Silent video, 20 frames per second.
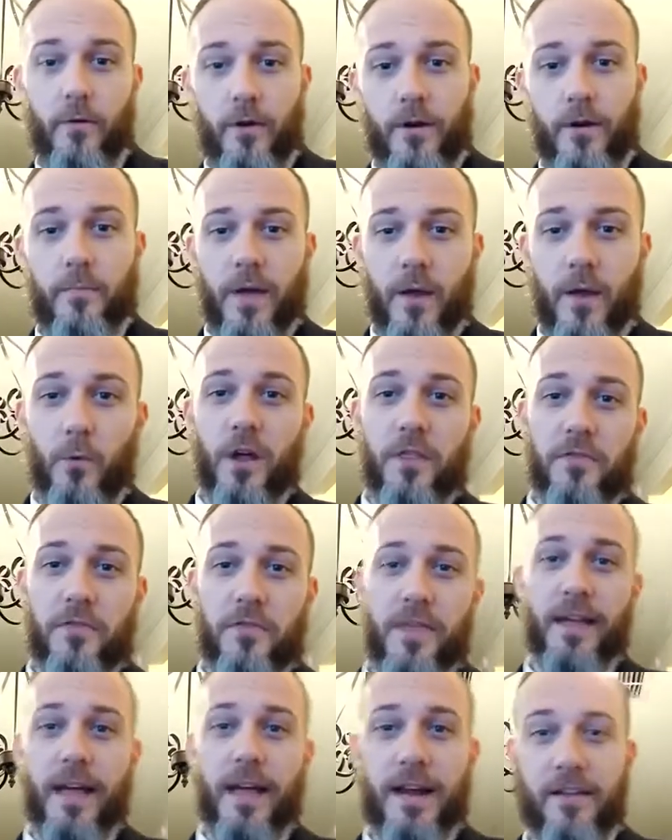would have been one
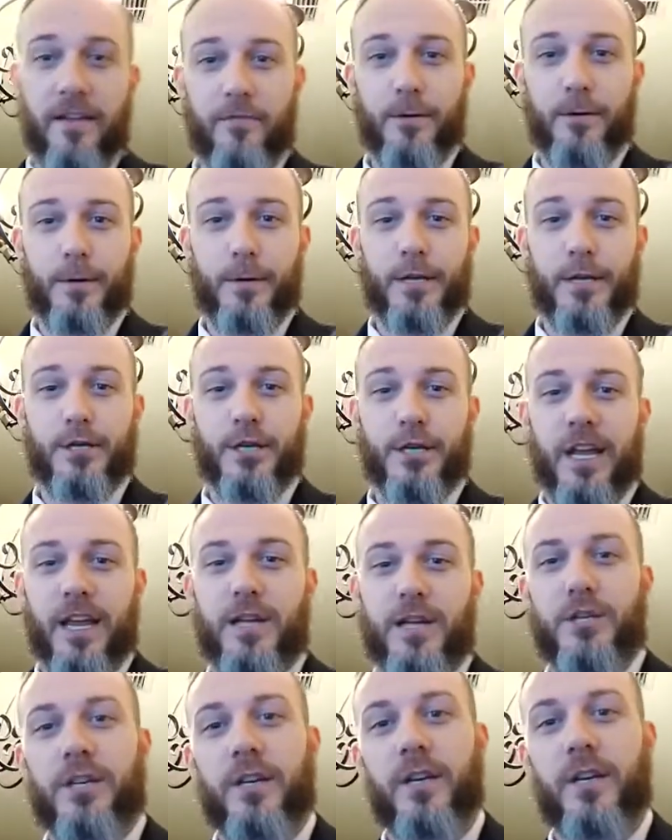thing I definitely would have
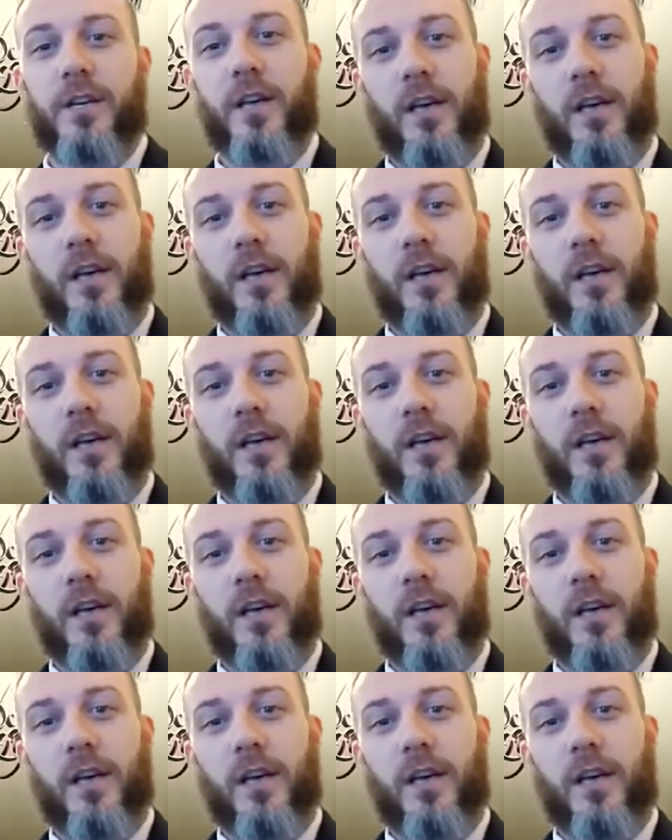changed.